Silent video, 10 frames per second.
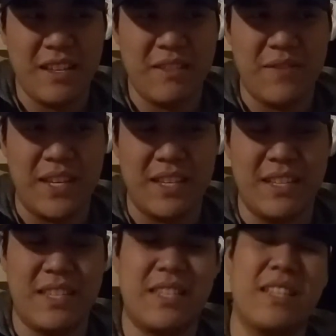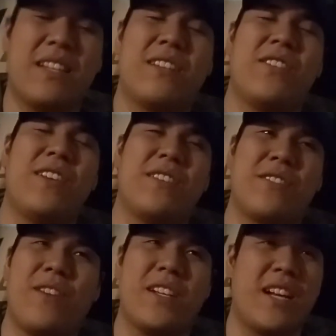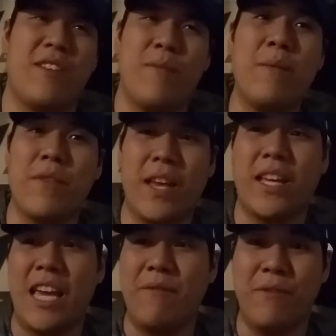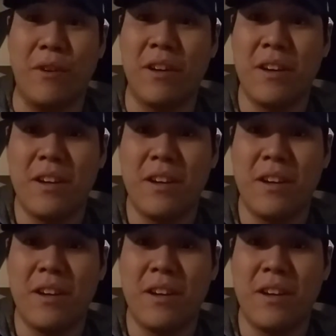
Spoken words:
Because, Jesus Christ, I remember that game 4.